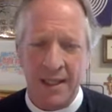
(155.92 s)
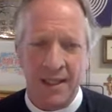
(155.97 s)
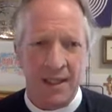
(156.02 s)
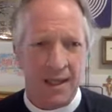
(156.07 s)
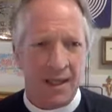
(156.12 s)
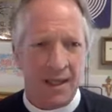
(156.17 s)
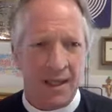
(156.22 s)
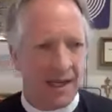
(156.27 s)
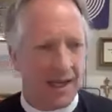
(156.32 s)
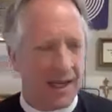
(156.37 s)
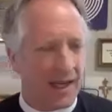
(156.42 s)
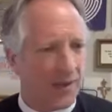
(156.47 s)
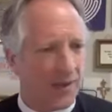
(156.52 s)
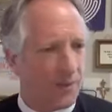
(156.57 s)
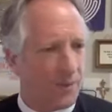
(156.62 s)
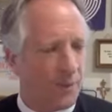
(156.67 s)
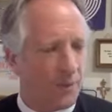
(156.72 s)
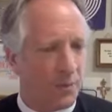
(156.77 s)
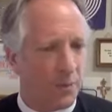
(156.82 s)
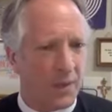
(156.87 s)
Uh,
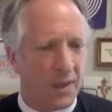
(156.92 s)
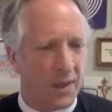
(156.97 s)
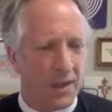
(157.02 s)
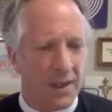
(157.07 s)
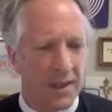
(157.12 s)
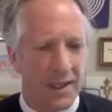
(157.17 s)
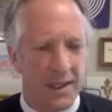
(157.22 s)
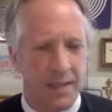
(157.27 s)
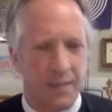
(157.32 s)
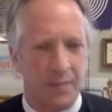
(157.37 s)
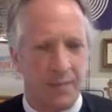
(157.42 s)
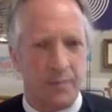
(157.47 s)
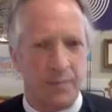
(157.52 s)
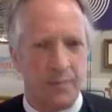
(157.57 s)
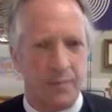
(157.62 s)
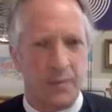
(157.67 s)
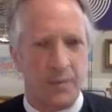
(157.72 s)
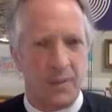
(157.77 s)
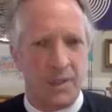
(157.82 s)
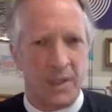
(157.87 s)
the
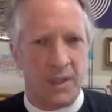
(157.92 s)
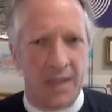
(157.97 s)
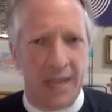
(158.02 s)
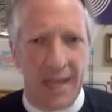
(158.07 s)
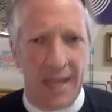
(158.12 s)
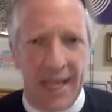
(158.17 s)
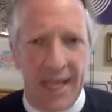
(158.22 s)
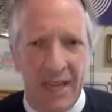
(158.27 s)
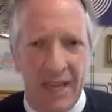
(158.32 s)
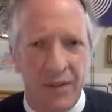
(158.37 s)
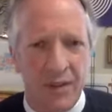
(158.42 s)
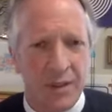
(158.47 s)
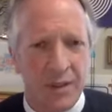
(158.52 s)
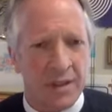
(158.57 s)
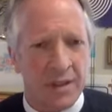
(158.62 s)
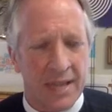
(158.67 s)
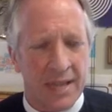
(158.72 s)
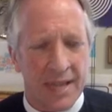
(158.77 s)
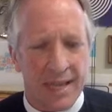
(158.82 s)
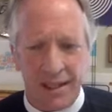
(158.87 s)
the nave is
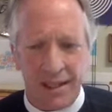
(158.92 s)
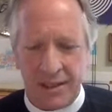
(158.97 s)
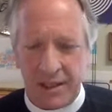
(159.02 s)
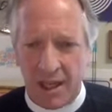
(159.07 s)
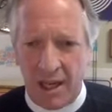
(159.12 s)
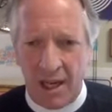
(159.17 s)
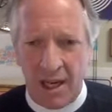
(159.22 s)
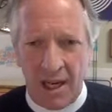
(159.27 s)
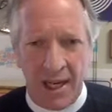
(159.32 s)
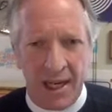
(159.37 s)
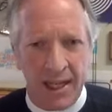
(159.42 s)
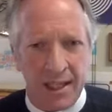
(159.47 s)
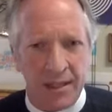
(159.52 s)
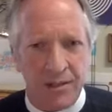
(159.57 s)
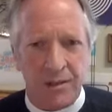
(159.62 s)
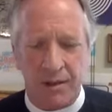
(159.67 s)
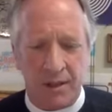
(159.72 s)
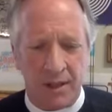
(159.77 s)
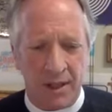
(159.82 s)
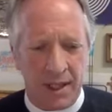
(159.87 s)

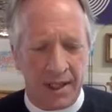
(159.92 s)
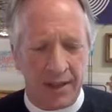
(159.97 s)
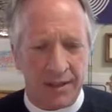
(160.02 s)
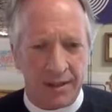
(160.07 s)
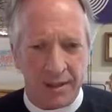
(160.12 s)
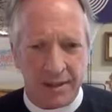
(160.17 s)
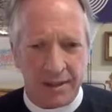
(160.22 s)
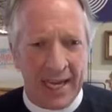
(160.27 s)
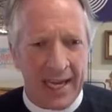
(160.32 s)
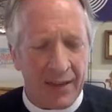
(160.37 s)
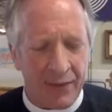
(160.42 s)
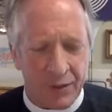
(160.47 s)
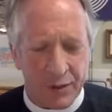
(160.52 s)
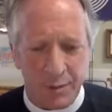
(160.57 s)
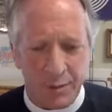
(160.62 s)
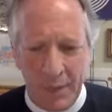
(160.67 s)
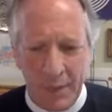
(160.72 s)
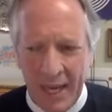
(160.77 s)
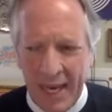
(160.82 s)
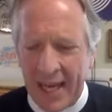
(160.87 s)
sanitized. Uh, the
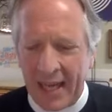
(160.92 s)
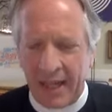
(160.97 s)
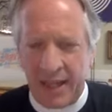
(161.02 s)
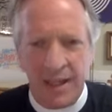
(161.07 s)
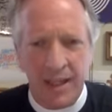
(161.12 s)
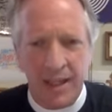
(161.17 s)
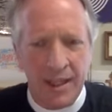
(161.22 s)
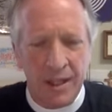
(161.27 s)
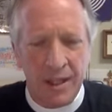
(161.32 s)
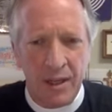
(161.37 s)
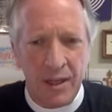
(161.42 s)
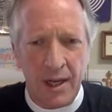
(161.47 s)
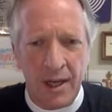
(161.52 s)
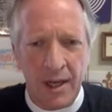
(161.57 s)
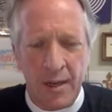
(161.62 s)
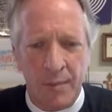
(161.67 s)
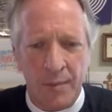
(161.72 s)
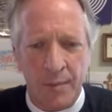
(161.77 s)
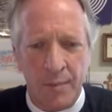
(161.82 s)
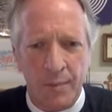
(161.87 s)
staff is back
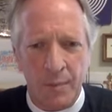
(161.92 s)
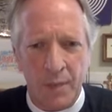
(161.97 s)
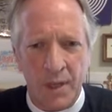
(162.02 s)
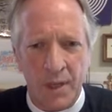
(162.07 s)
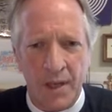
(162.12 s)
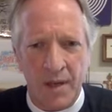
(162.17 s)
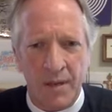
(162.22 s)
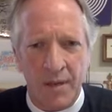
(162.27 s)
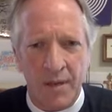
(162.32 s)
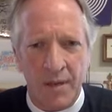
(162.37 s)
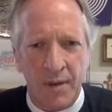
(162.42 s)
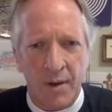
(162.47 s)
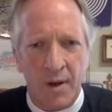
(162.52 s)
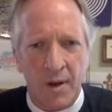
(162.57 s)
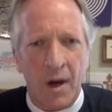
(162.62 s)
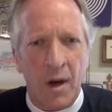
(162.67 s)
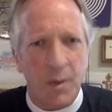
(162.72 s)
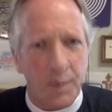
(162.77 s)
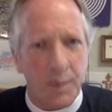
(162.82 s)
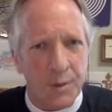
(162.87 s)
um, uh,
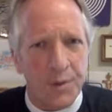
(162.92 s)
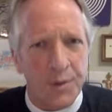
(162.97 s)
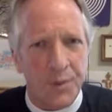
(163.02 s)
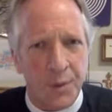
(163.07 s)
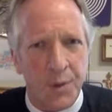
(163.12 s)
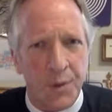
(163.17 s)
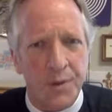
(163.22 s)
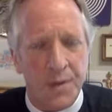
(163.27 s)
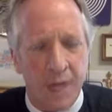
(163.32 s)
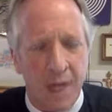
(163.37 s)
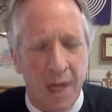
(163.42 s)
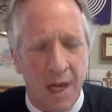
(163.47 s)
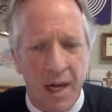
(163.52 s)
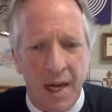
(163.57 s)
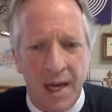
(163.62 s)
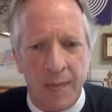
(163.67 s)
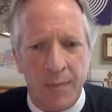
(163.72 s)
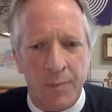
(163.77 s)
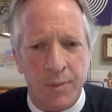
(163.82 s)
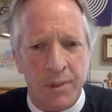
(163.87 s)
almost full
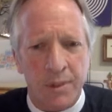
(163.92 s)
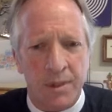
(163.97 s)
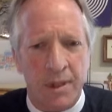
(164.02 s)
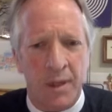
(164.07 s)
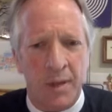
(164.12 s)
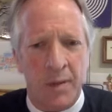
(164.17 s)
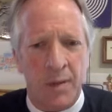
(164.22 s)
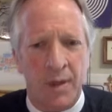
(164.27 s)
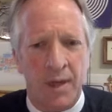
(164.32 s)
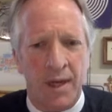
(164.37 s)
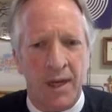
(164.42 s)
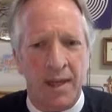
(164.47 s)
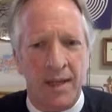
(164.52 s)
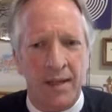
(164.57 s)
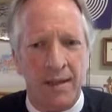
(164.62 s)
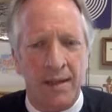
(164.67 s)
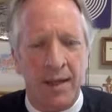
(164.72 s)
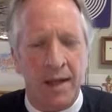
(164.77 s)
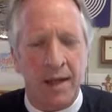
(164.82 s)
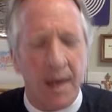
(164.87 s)
time. So
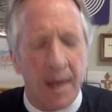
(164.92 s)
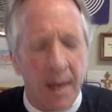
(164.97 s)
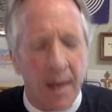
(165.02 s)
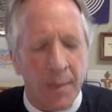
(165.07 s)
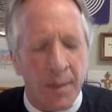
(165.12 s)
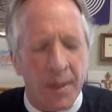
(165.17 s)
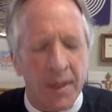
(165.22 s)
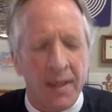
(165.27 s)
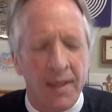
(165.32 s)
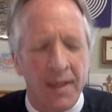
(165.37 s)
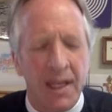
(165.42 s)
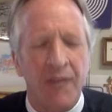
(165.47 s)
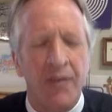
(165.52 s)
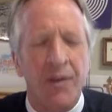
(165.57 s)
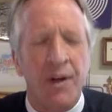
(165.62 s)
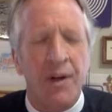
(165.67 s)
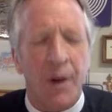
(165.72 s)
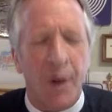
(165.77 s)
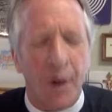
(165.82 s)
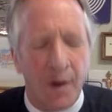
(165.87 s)
uh, come and give
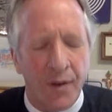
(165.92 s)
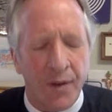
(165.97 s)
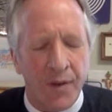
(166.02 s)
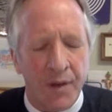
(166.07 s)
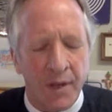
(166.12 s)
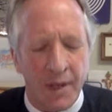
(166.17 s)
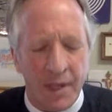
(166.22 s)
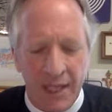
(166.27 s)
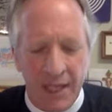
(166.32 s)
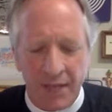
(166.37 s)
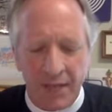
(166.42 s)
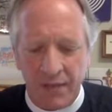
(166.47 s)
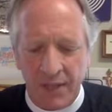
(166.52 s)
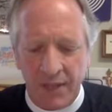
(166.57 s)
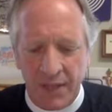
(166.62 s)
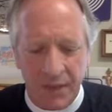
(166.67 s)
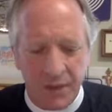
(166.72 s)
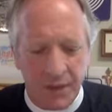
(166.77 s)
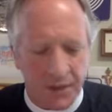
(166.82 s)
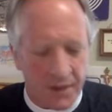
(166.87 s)
your offering and give
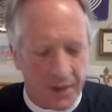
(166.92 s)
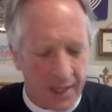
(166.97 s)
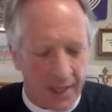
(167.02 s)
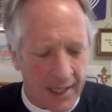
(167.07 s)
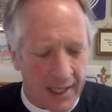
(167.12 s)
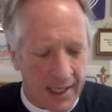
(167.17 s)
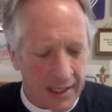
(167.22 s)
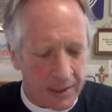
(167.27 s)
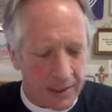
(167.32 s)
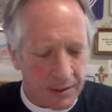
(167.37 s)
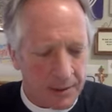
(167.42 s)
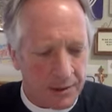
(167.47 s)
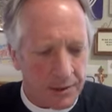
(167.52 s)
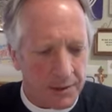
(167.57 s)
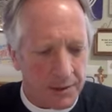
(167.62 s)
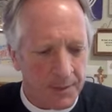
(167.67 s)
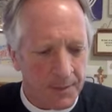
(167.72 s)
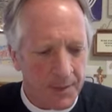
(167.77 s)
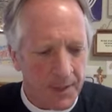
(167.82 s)
give your thanks.